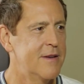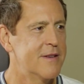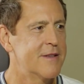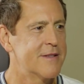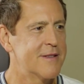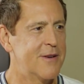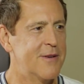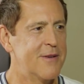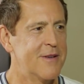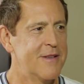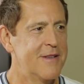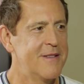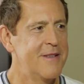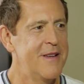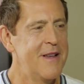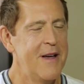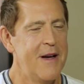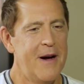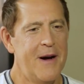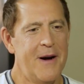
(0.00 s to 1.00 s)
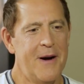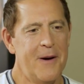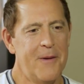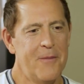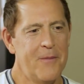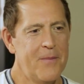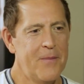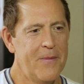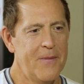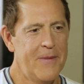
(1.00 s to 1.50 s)
So um,
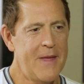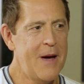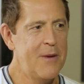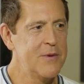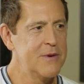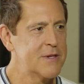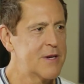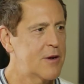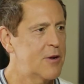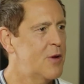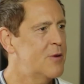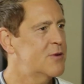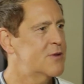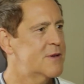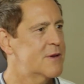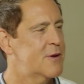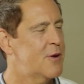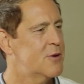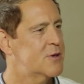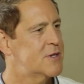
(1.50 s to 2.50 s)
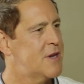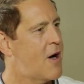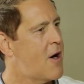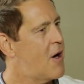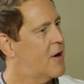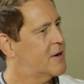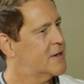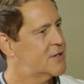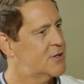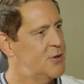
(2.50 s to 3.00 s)
that was close, close to
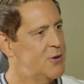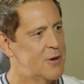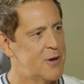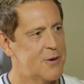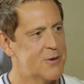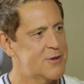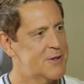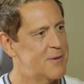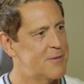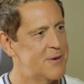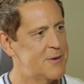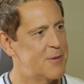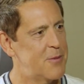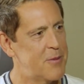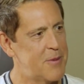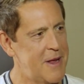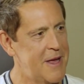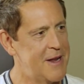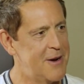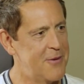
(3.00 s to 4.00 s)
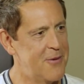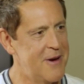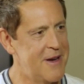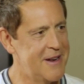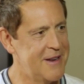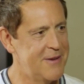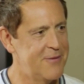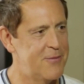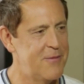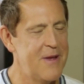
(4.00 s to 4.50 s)
August, too close to, to plan a
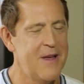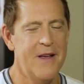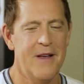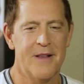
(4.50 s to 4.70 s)
wedding.